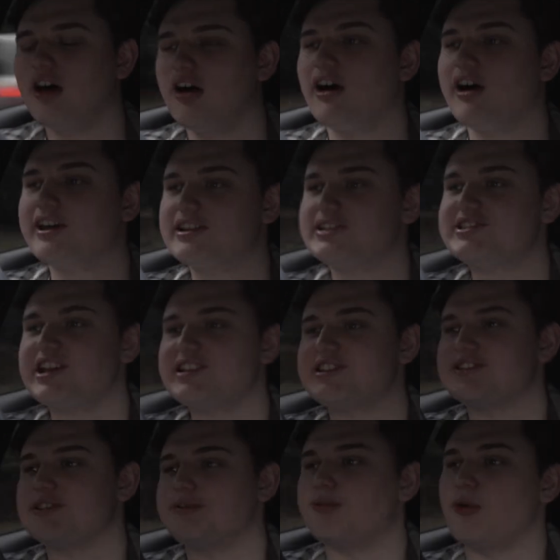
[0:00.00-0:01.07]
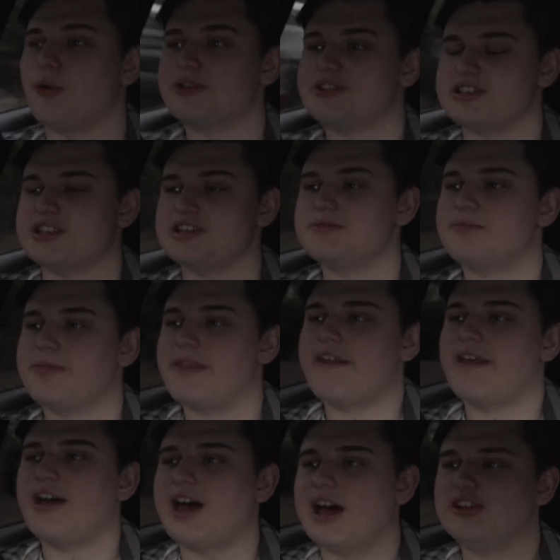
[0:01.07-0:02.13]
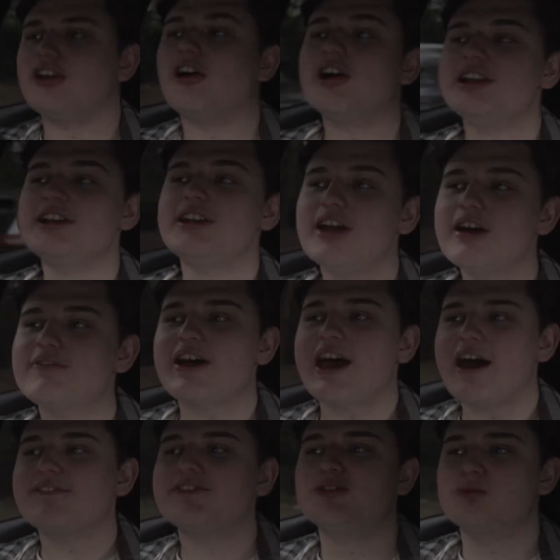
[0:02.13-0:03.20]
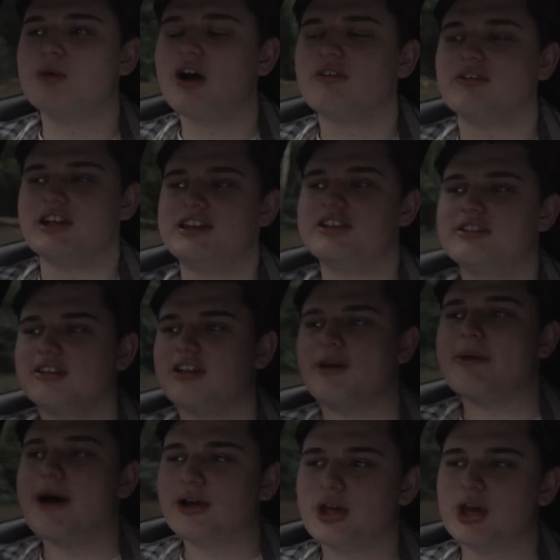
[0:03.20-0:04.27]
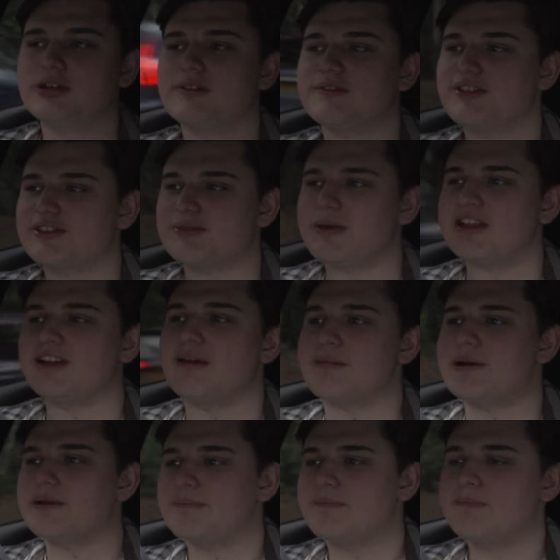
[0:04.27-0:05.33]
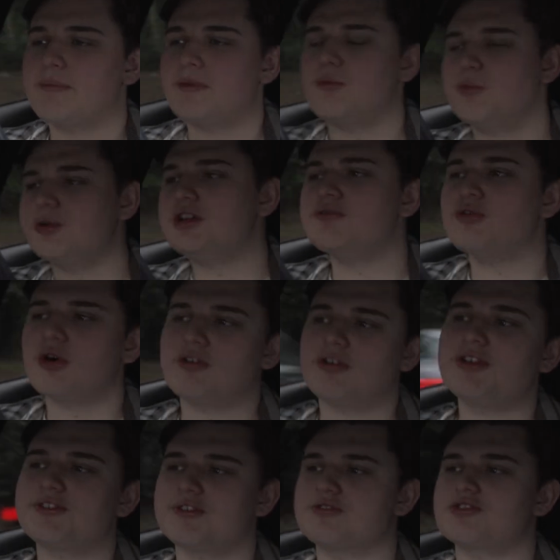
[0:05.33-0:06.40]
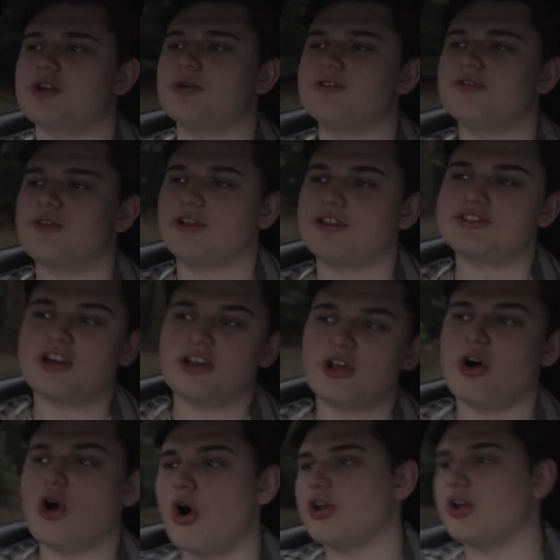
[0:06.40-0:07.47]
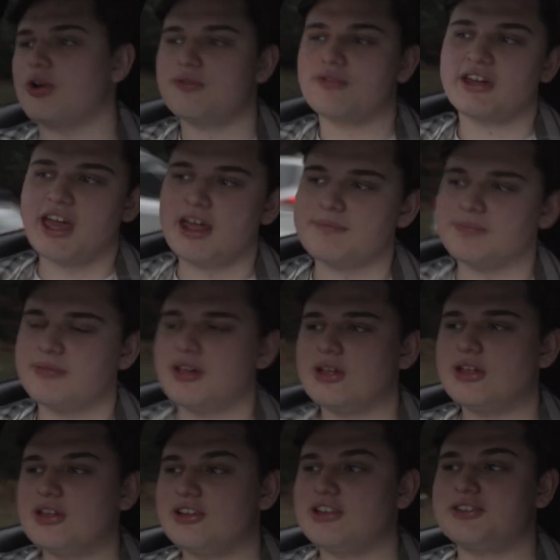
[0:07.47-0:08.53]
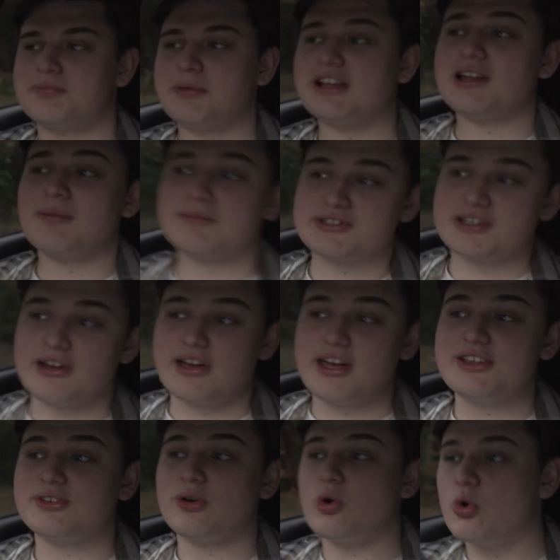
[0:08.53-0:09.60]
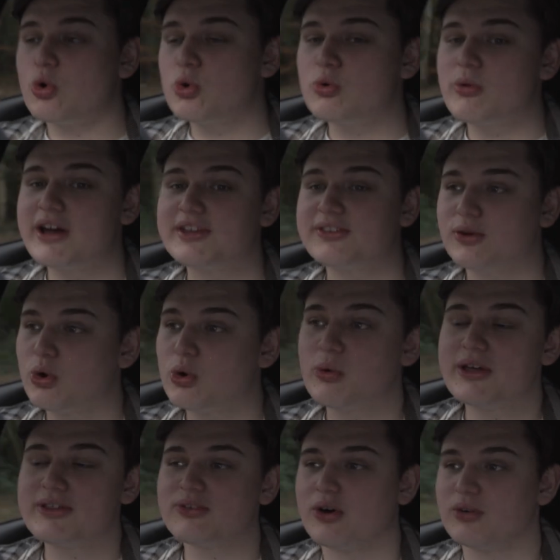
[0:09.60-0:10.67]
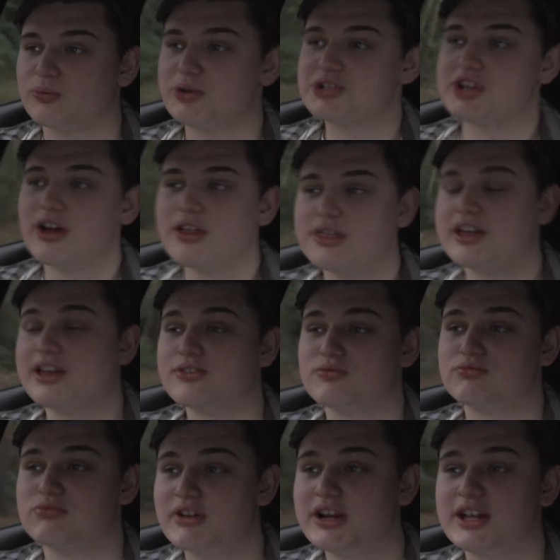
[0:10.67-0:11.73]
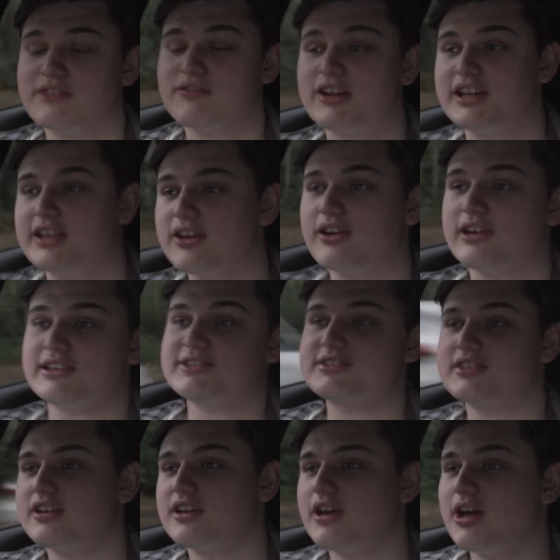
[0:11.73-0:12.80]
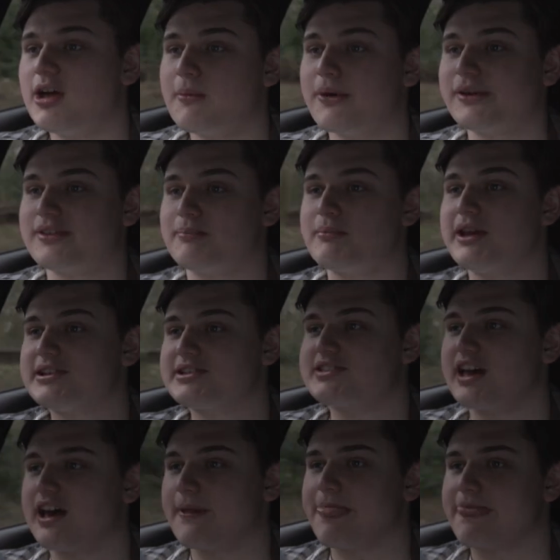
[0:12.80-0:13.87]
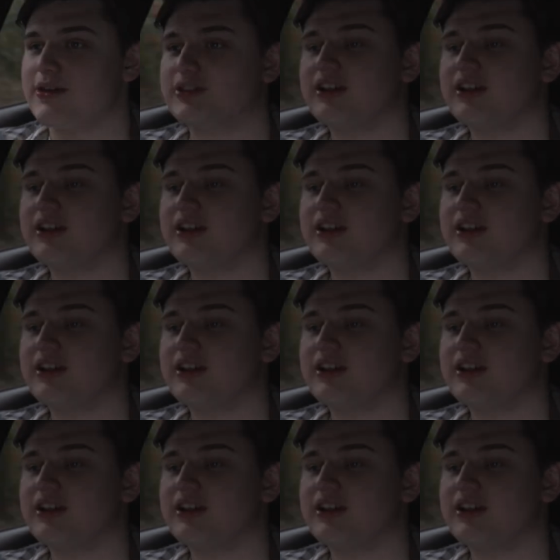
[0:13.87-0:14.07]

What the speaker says: I can set it to 40, and I never have to worry about going over the speed limit. When you've got cruise control, you've got to turn it on and off again. The speed limiter is always on, which I think is really, really good, because it means that you